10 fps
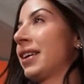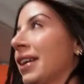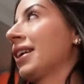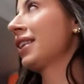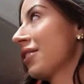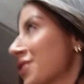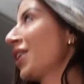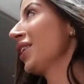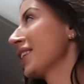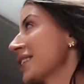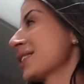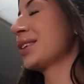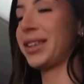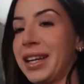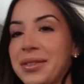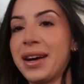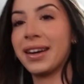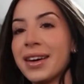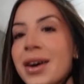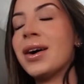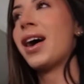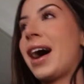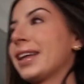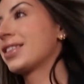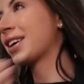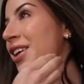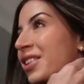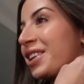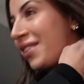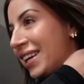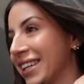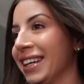And I left early too. Anyway, I think I'm gonna make